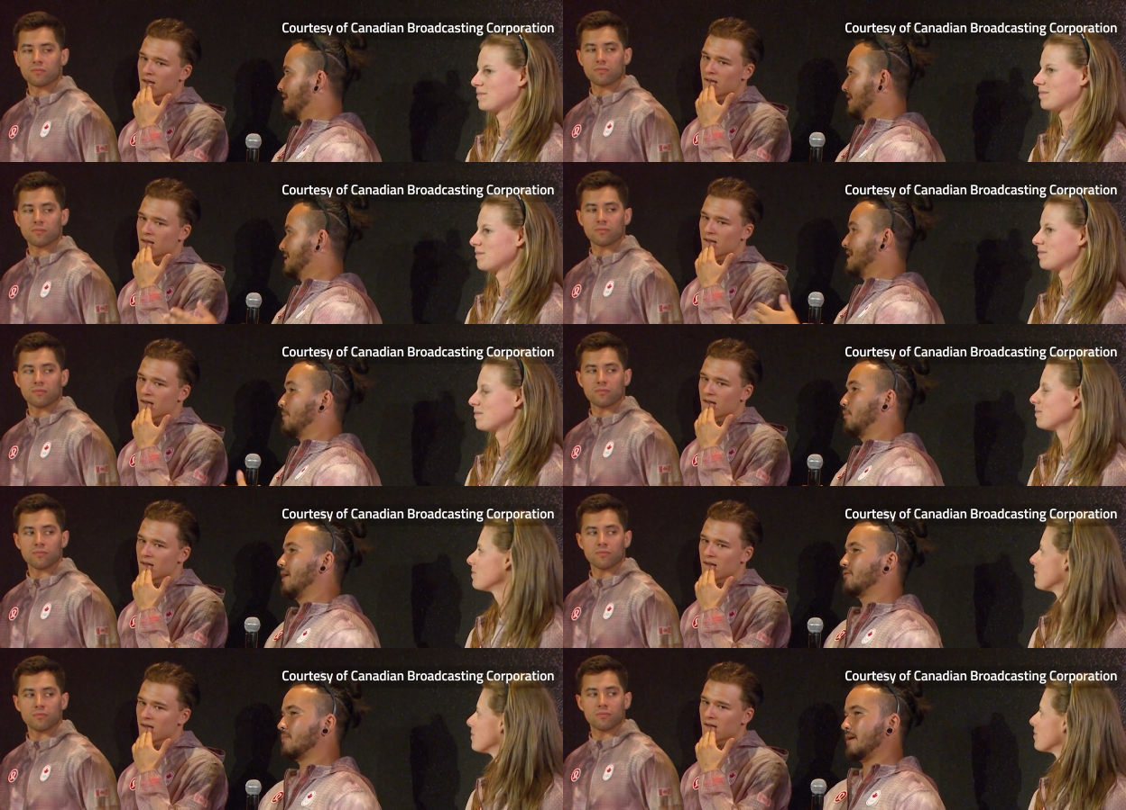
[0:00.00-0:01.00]
Speaker 1: I can step
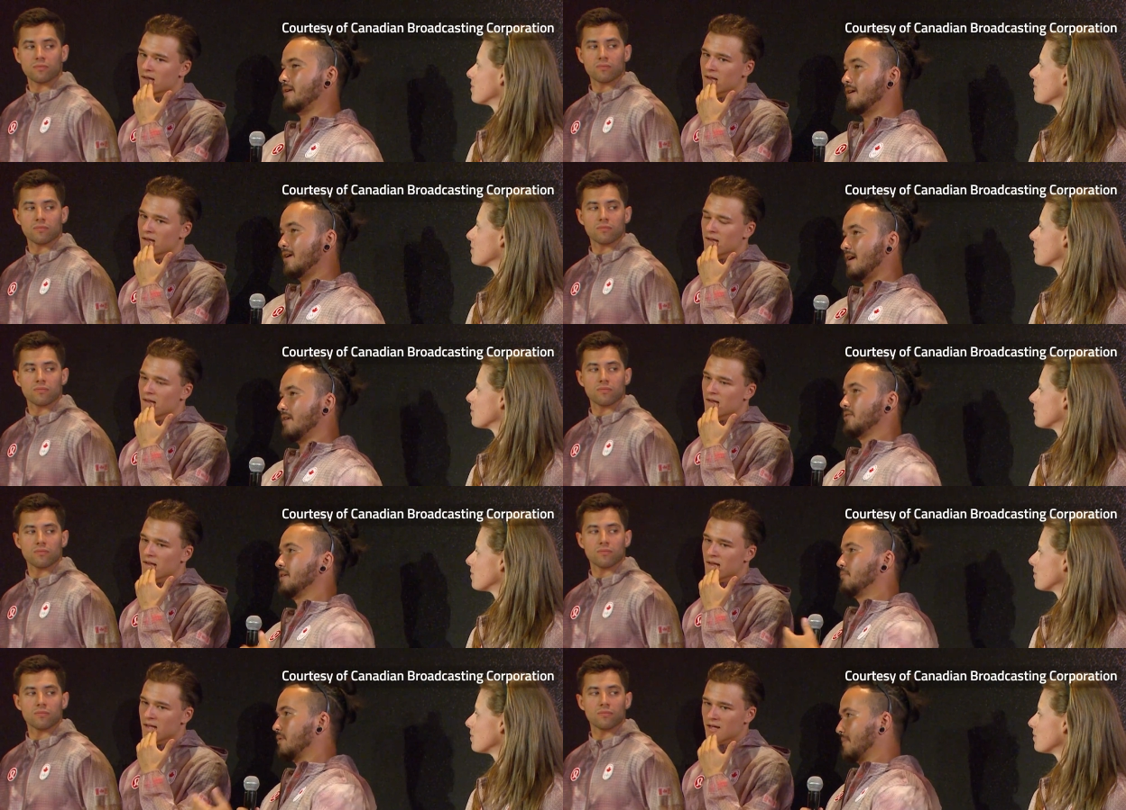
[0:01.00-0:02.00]
away from it and
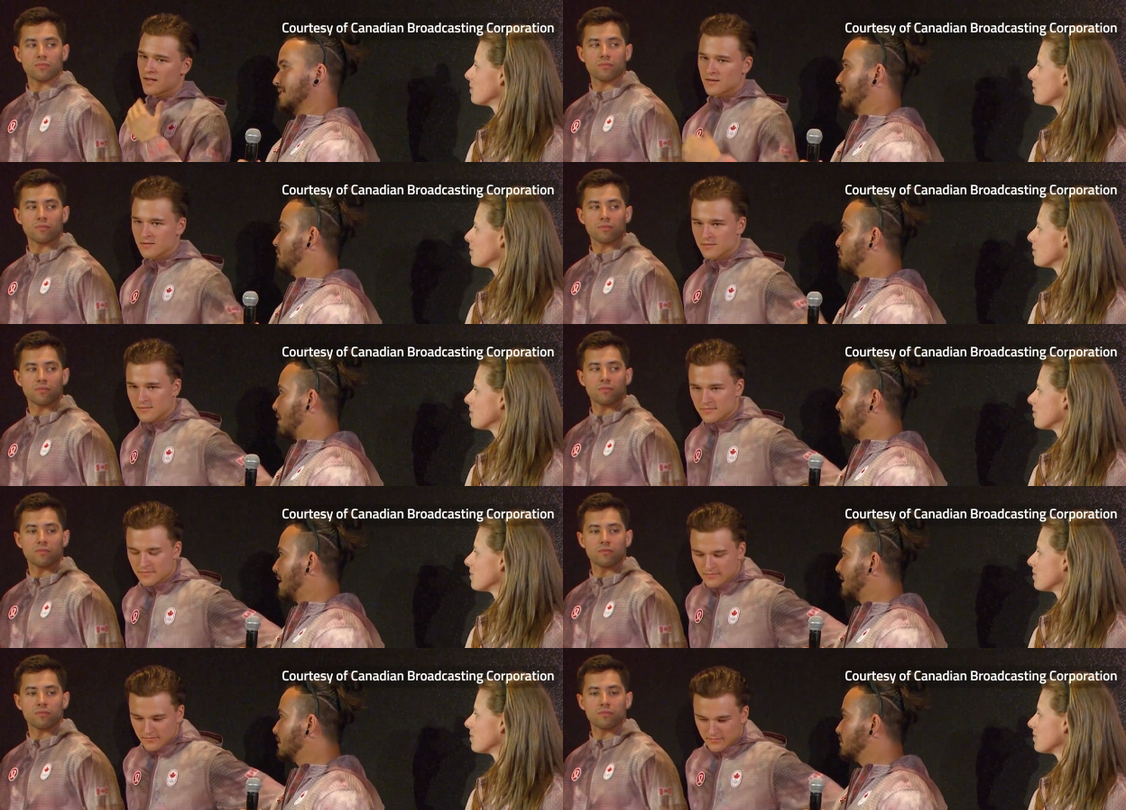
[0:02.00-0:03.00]
then put myself right
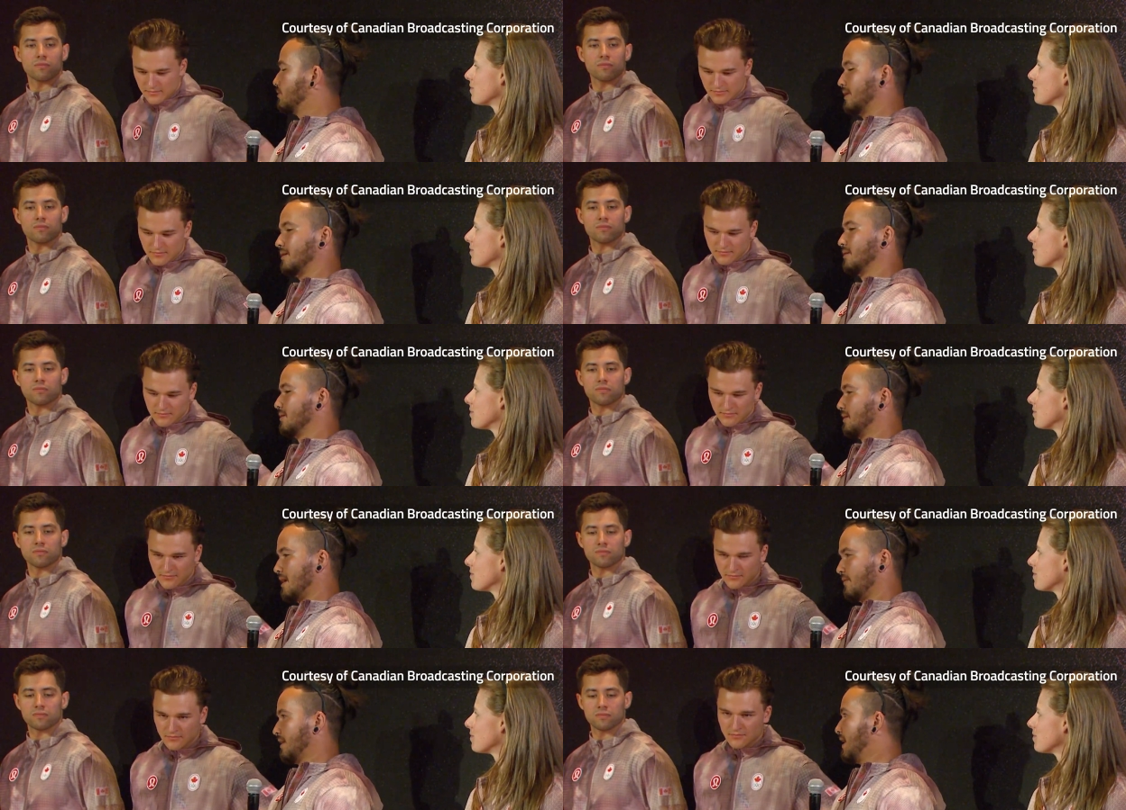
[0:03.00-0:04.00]
back into it
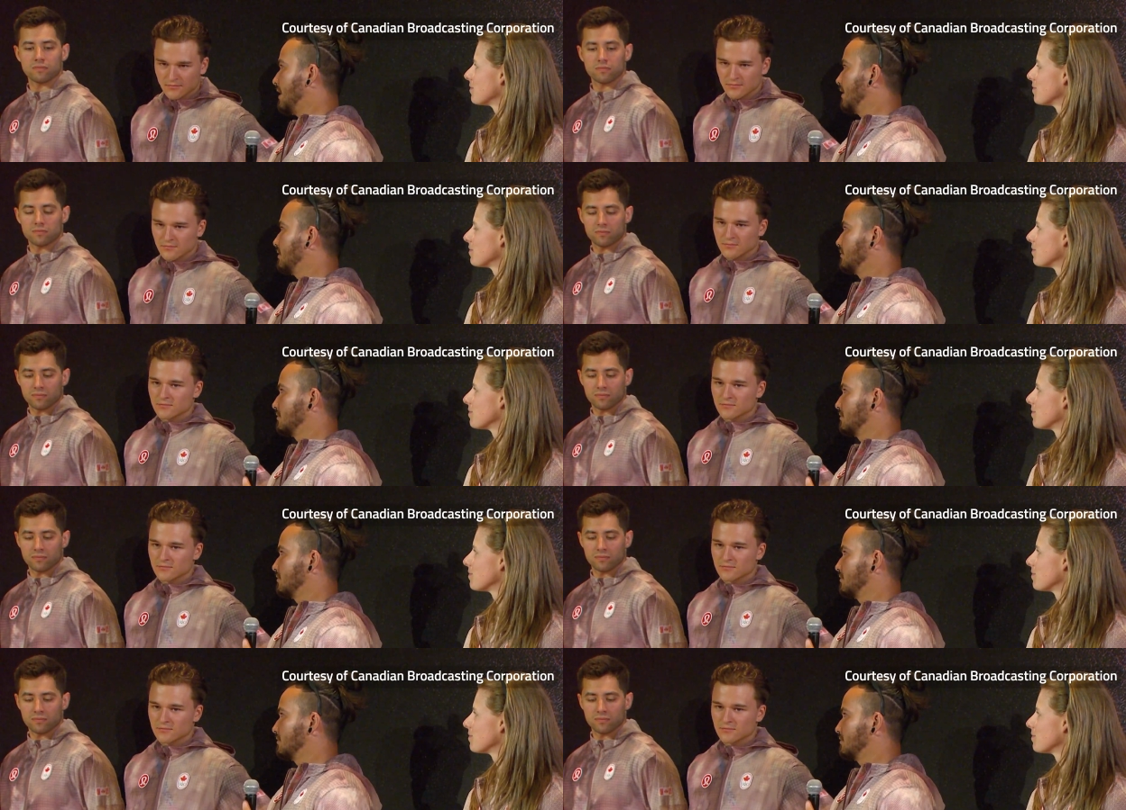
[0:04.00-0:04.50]
every day.